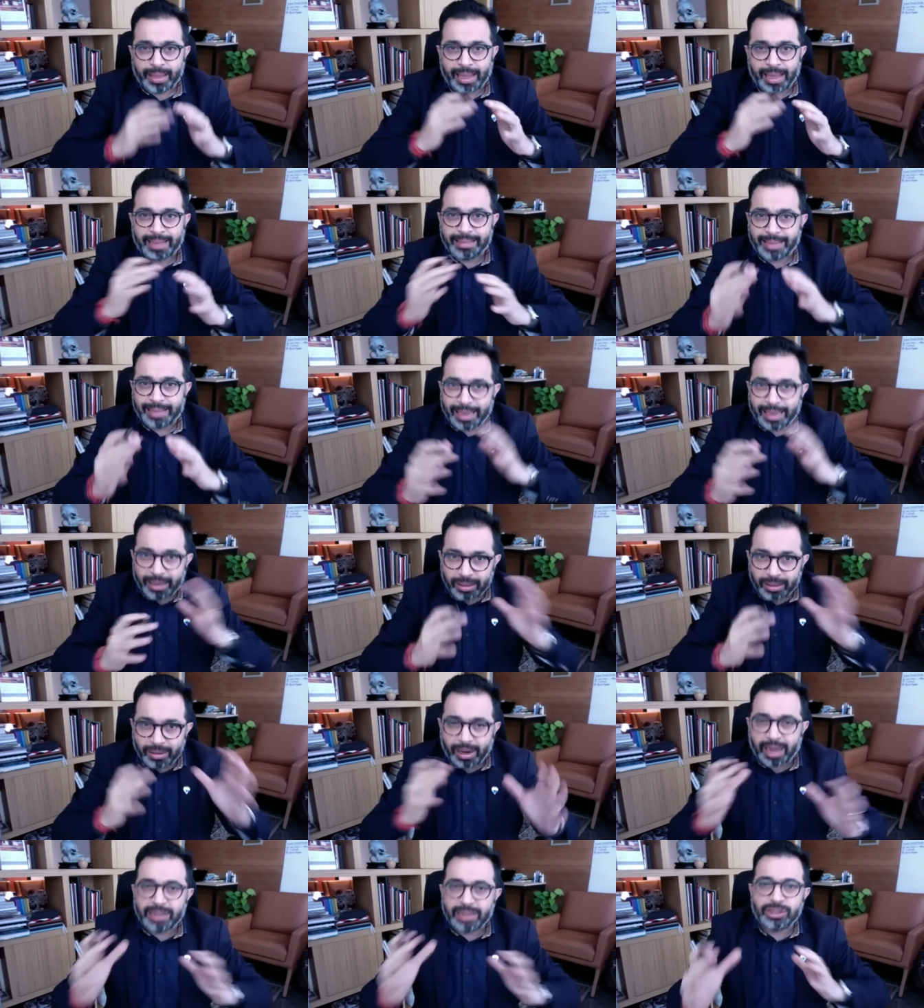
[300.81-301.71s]
and
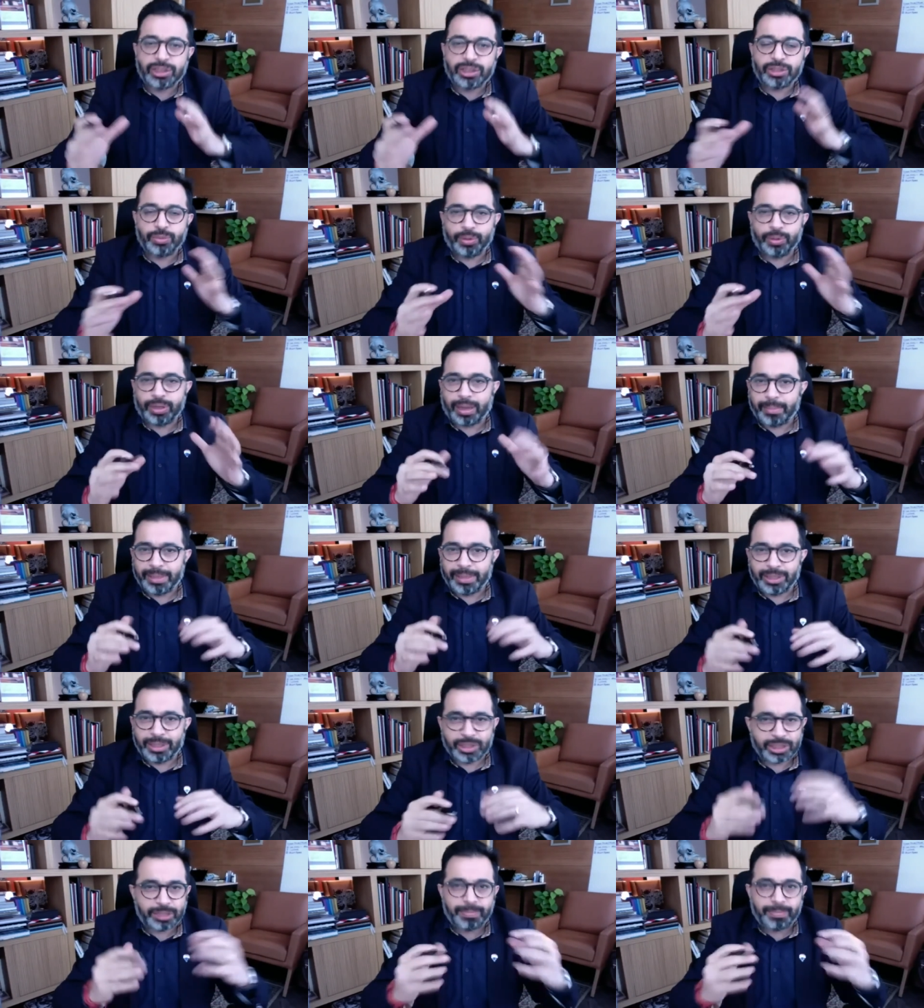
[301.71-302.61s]
then answers would come in
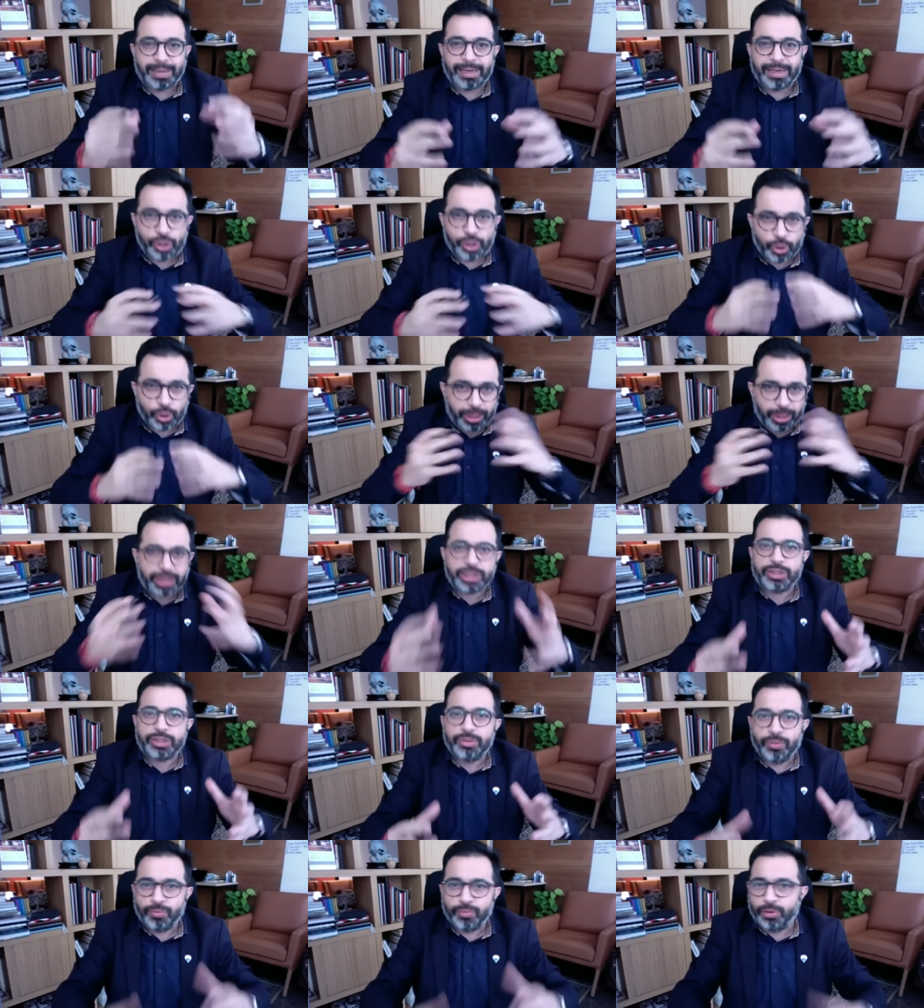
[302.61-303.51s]
just by
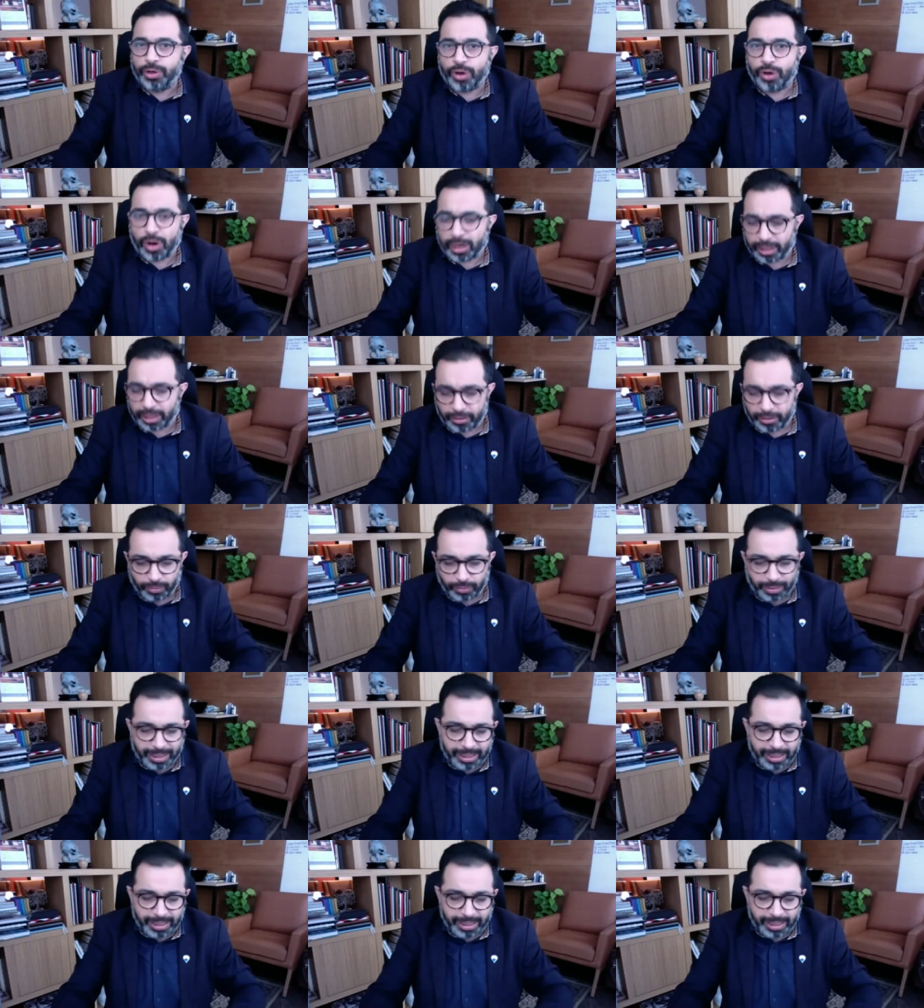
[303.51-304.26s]
units would not give you any